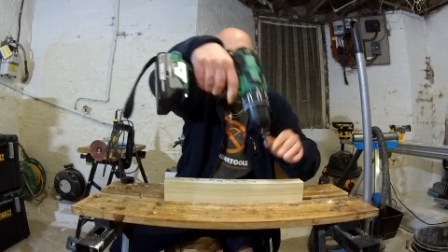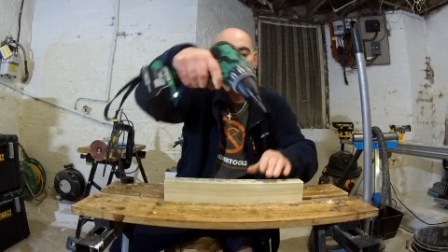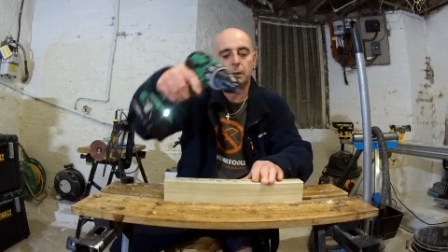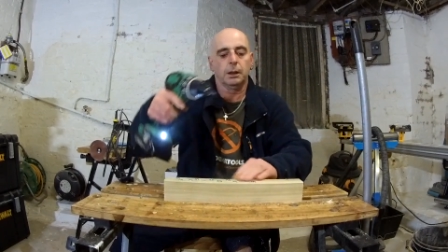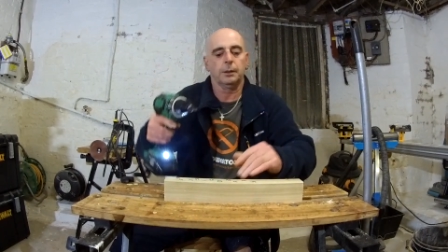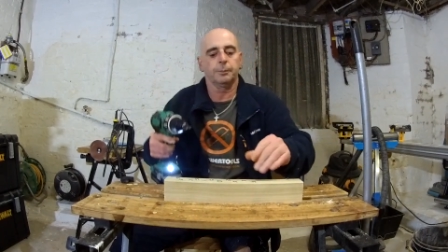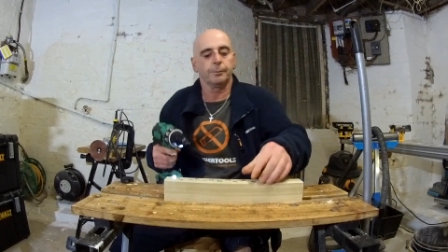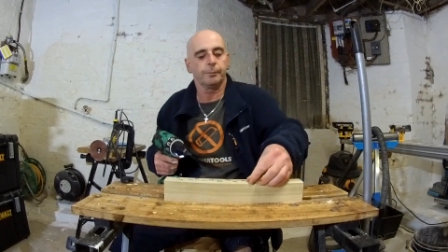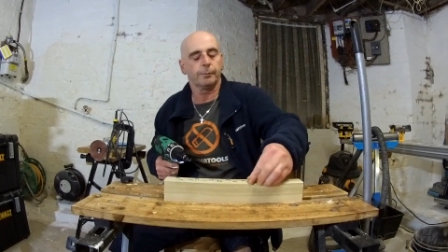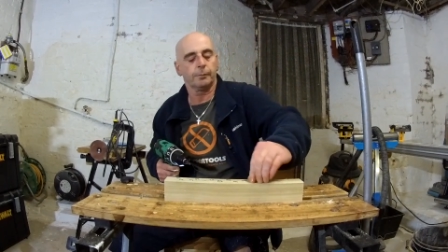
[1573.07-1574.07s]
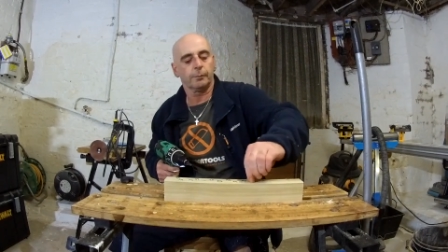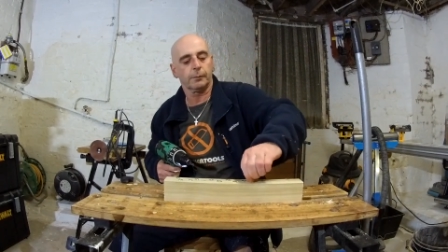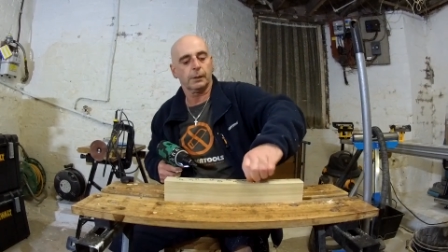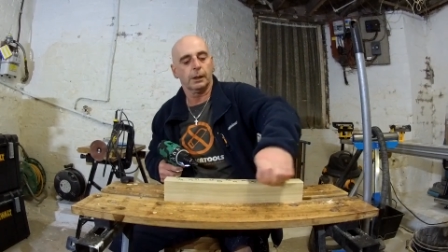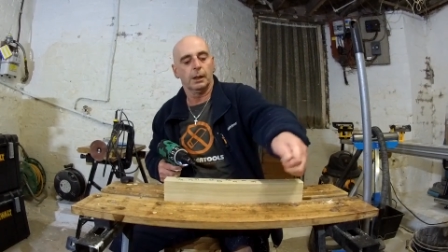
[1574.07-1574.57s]
Right,
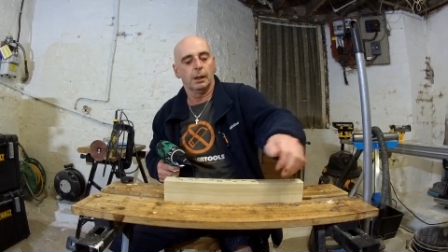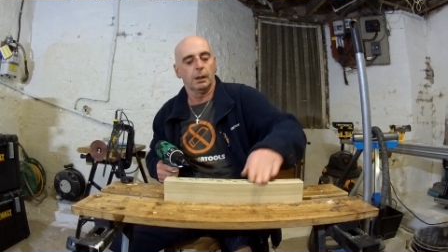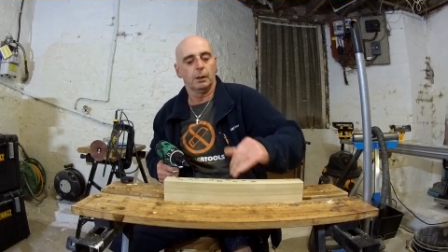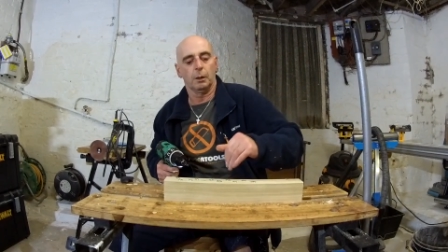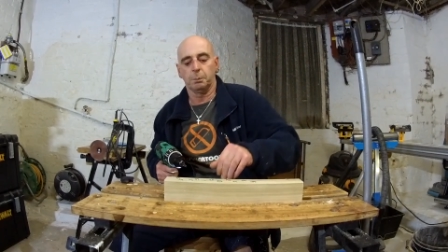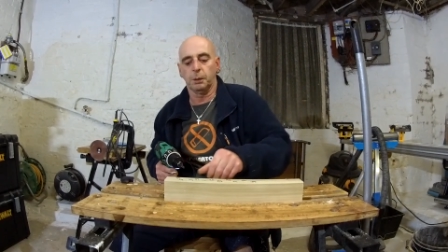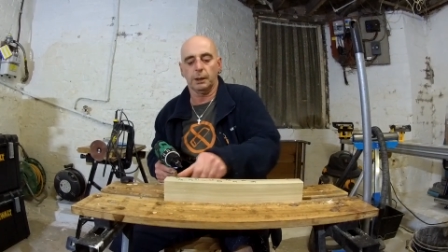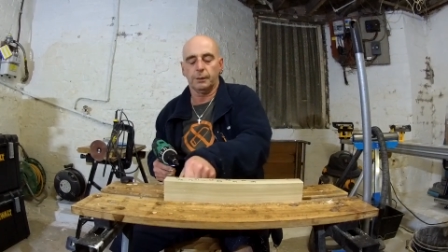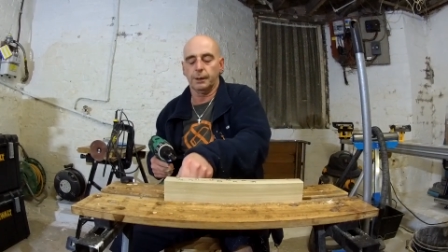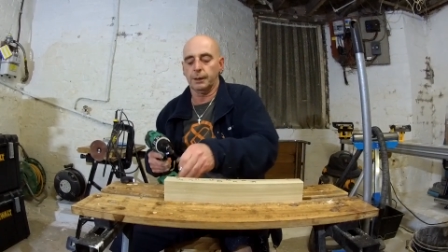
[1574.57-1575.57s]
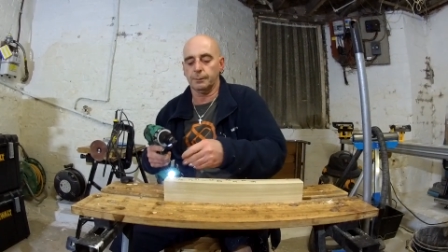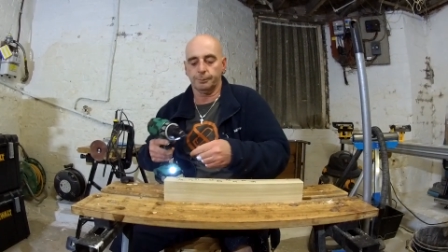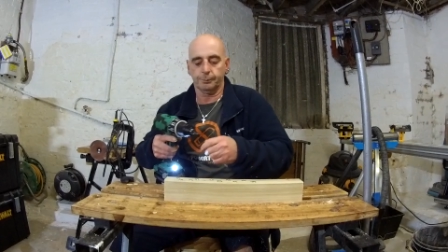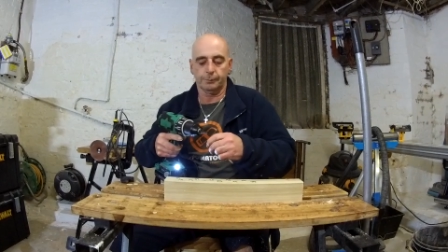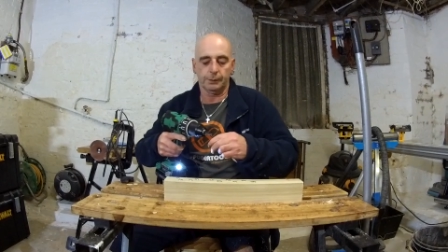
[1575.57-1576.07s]
lot flick there.
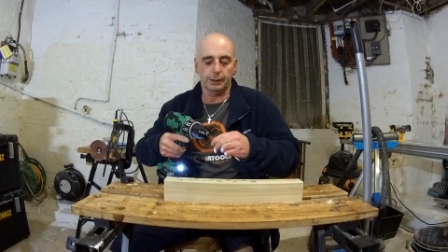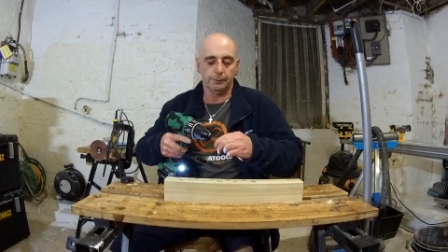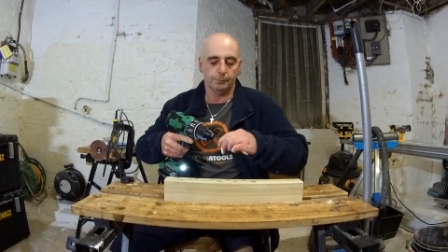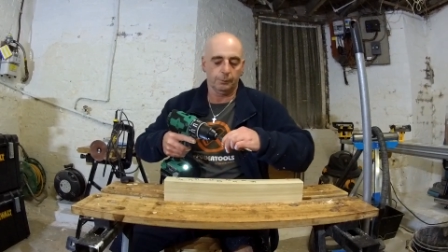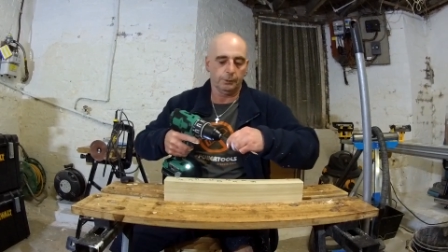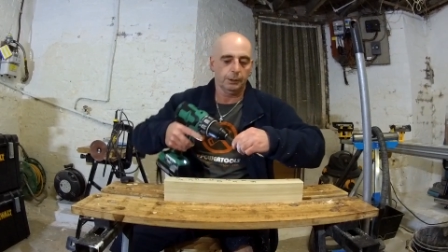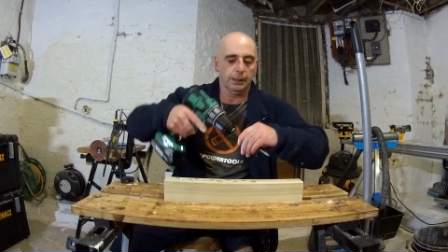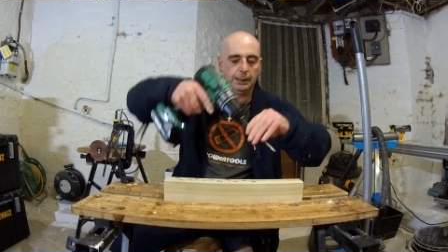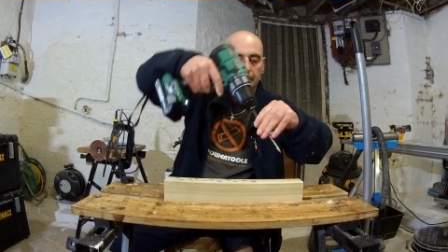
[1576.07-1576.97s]
Right, and